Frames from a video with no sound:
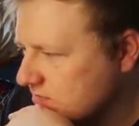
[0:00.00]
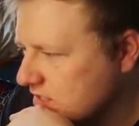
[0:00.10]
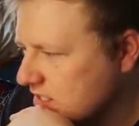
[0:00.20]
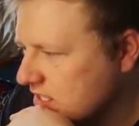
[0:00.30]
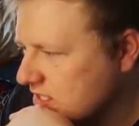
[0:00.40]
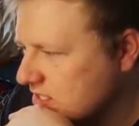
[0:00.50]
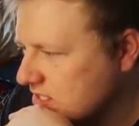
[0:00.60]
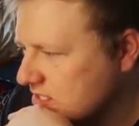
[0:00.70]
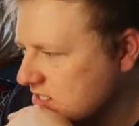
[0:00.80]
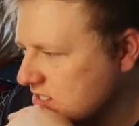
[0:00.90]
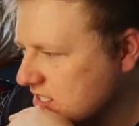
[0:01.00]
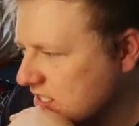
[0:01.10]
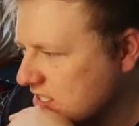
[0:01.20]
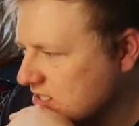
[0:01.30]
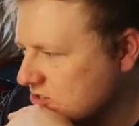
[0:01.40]
and then the
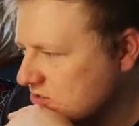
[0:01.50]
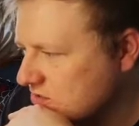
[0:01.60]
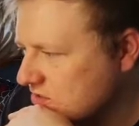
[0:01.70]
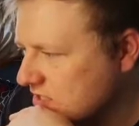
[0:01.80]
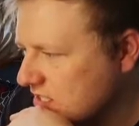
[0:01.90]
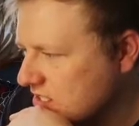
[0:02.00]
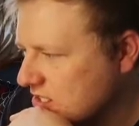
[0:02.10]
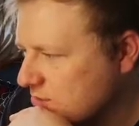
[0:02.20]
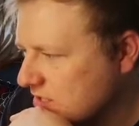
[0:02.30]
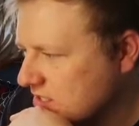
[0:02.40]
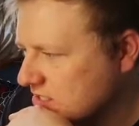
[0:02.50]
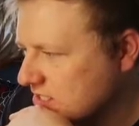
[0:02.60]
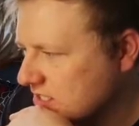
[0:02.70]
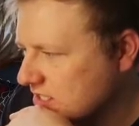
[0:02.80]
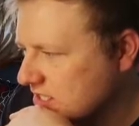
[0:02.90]
inside to thicken it up nicely.